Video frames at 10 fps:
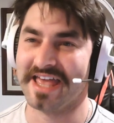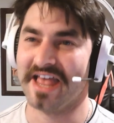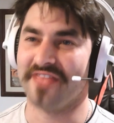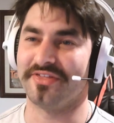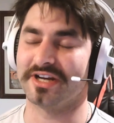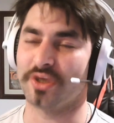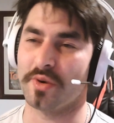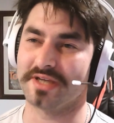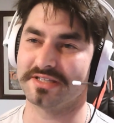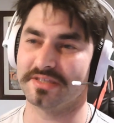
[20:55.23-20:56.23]
they're
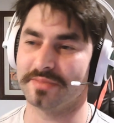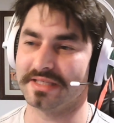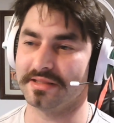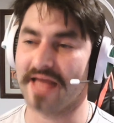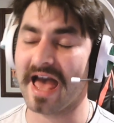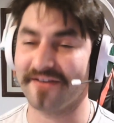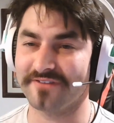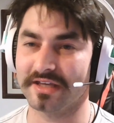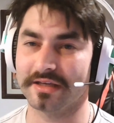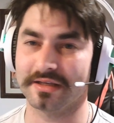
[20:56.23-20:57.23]
going to be
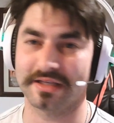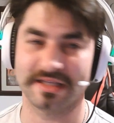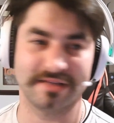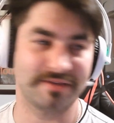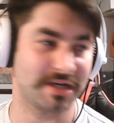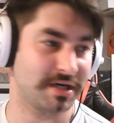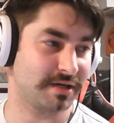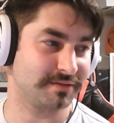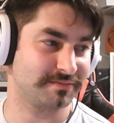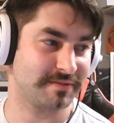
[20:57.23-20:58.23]
laughing in
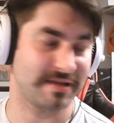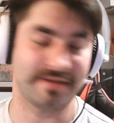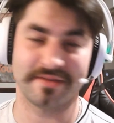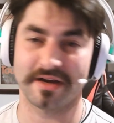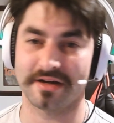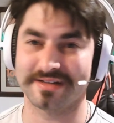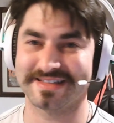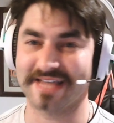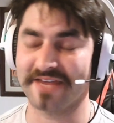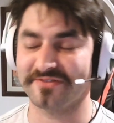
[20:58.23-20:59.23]
their
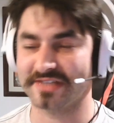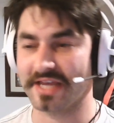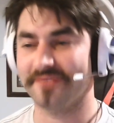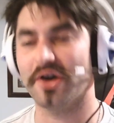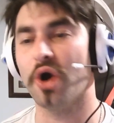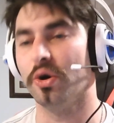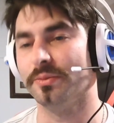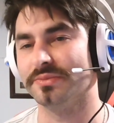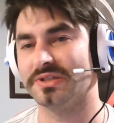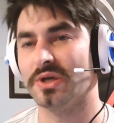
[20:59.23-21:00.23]
safe
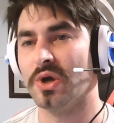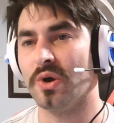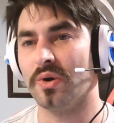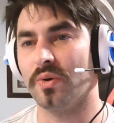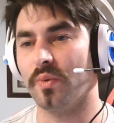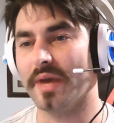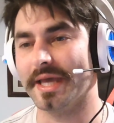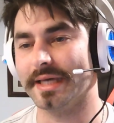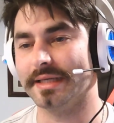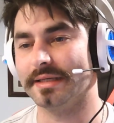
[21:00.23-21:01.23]
homes
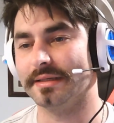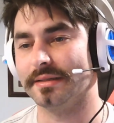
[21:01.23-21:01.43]
when